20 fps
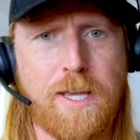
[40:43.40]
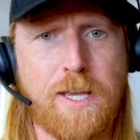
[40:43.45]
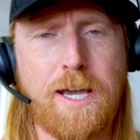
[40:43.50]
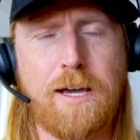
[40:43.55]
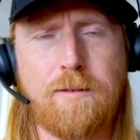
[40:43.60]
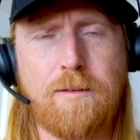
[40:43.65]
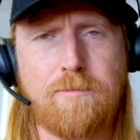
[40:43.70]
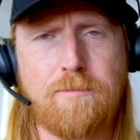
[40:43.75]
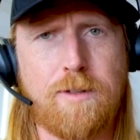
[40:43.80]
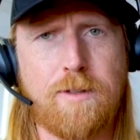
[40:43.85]

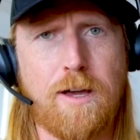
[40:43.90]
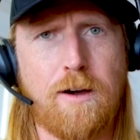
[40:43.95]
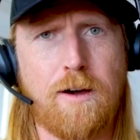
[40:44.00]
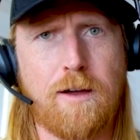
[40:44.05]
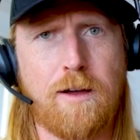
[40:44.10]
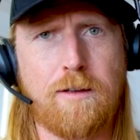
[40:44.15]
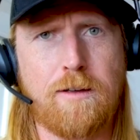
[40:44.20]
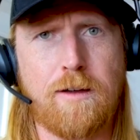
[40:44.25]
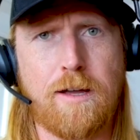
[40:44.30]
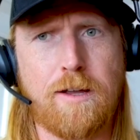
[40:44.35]
Yeah, no,
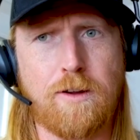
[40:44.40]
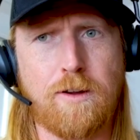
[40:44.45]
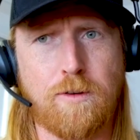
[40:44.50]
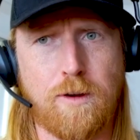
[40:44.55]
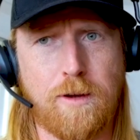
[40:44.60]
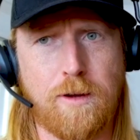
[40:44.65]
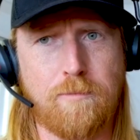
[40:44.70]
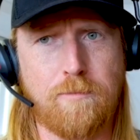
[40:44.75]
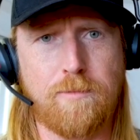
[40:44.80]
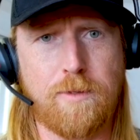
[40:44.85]
I
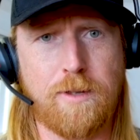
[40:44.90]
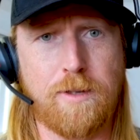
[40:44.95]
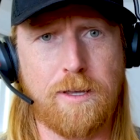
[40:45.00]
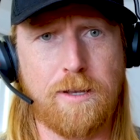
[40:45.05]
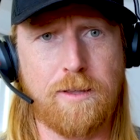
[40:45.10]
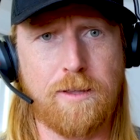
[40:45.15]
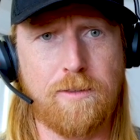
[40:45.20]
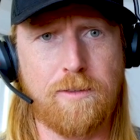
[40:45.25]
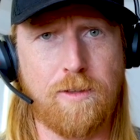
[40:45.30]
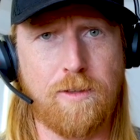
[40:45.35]
agree.
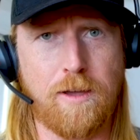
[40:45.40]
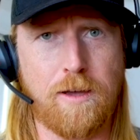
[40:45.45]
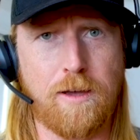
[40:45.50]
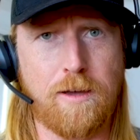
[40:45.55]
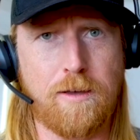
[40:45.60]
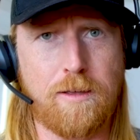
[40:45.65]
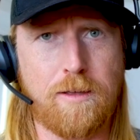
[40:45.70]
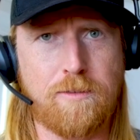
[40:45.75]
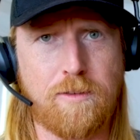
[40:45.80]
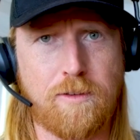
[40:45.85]
It is,
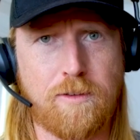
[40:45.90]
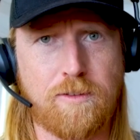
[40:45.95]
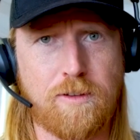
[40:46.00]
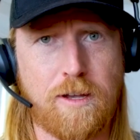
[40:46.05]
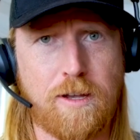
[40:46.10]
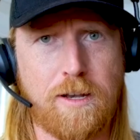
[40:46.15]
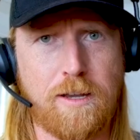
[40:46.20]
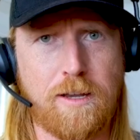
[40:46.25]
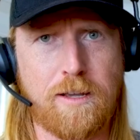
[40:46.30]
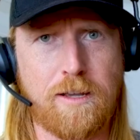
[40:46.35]
it's
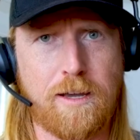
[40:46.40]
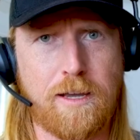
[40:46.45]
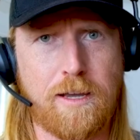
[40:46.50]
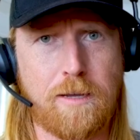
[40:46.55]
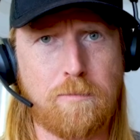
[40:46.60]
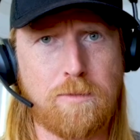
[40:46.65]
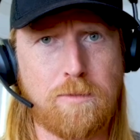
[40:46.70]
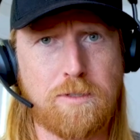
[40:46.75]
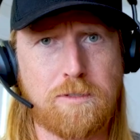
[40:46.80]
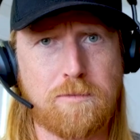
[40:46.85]
exciting
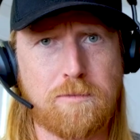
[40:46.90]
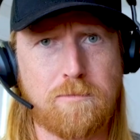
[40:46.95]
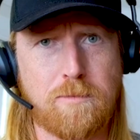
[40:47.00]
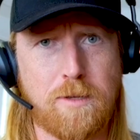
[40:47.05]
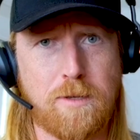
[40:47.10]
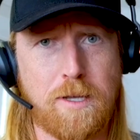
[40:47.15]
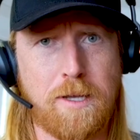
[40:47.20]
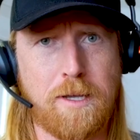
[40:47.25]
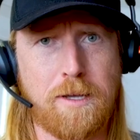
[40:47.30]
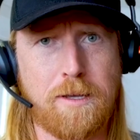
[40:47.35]
times,
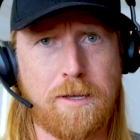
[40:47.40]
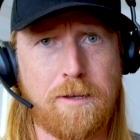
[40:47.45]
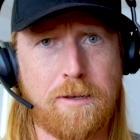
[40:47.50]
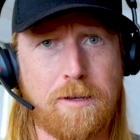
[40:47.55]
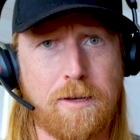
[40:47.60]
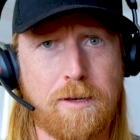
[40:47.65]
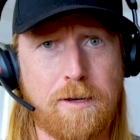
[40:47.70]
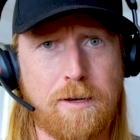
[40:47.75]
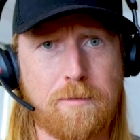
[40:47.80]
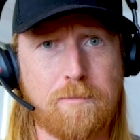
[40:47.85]

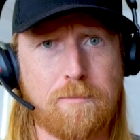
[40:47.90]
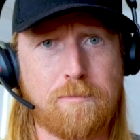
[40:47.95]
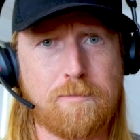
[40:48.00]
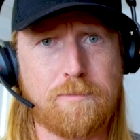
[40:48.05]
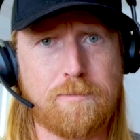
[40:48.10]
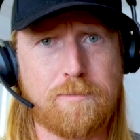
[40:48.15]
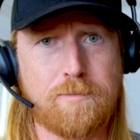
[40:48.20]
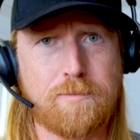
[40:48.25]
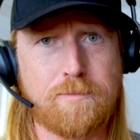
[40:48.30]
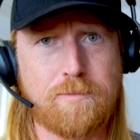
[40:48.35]
and
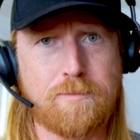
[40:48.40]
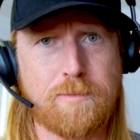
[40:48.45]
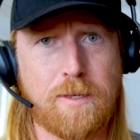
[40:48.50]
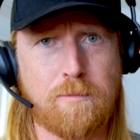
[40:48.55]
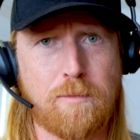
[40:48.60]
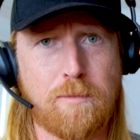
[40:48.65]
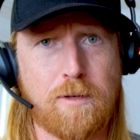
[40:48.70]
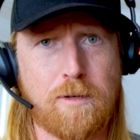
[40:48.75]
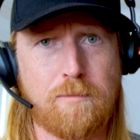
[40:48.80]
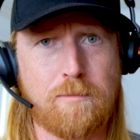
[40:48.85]
I'm
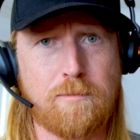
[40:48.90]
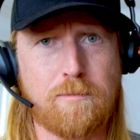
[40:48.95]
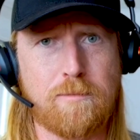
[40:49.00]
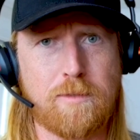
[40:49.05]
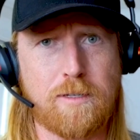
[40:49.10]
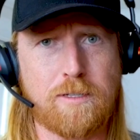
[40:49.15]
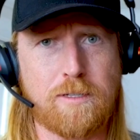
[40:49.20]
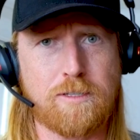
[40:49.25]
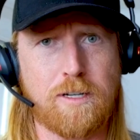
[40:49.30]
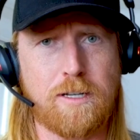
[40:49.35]

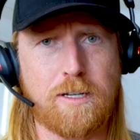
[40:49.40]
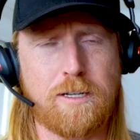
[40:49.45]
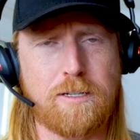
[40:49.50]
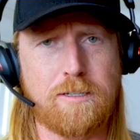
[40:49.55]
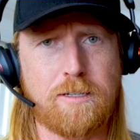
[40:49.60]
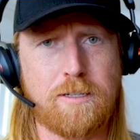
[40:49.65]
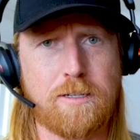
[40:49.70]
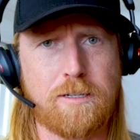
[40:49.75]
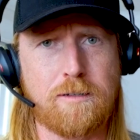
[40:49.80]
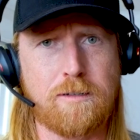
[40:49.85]

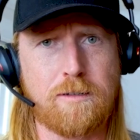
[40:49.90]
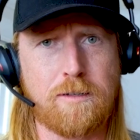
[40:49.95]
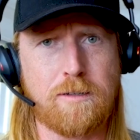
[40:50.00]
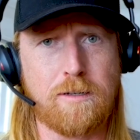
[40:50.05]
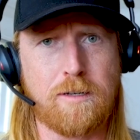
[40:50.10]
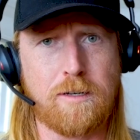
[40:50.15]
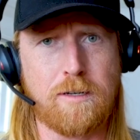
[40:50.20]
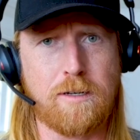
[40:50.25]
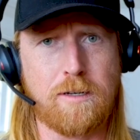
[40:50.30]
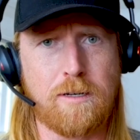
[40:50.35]
excited to
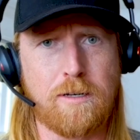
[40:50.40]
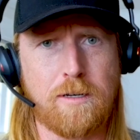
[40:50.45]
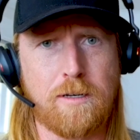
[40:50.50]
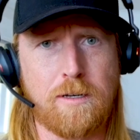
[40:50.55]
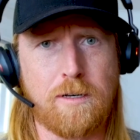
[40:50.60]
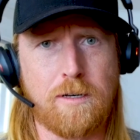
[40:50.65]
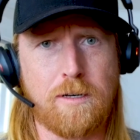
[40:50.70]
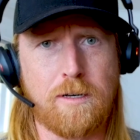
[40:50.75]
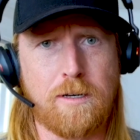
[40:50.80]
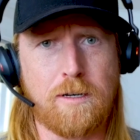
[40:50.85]

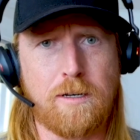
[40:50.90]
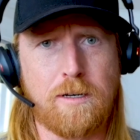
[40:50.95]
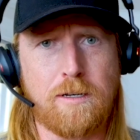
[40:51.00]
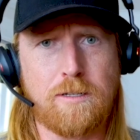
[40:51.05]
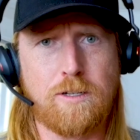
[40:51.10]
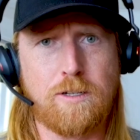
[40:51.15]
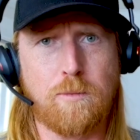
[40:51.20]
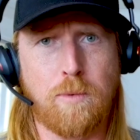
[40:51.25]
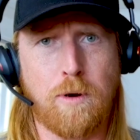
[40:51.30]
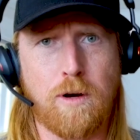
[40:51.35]

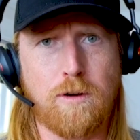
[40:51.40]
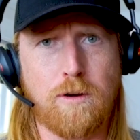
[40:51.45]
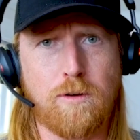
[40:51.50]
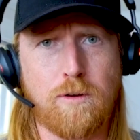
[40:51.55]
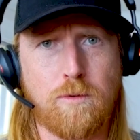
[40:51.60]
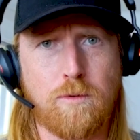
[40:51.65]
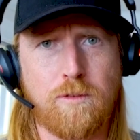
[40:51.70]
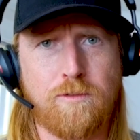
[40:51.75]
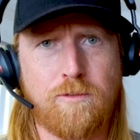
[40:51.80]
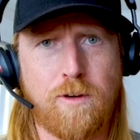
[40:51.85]

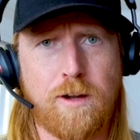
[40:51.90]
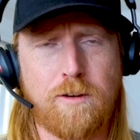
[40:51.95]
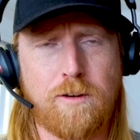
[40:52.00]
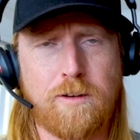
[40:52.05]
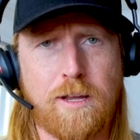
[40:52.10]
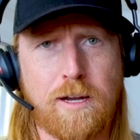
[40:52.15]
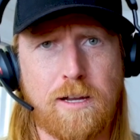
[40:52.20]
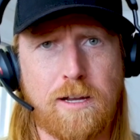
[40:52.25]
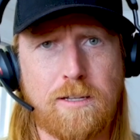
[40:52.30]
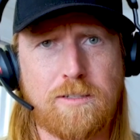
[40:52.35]
partner with Fire
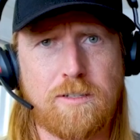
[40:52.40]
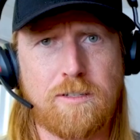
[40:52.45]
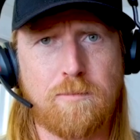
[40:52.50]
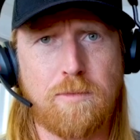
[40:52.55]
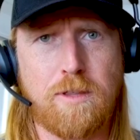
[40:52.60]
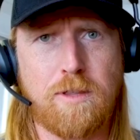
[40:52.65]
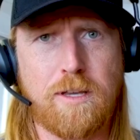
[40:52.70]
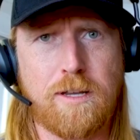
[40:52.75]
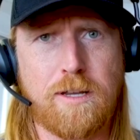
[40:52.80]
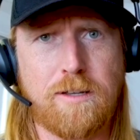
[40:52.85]
Tech on some
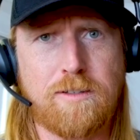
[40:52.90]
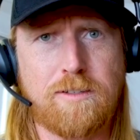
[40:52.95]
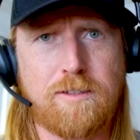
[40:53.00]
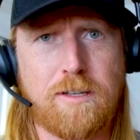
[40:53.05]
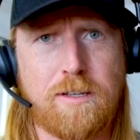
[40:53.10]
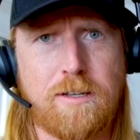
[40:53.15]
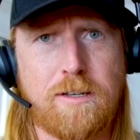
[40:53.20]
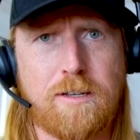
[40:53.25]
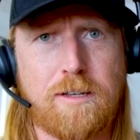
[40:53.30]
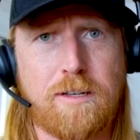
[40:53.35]
things, and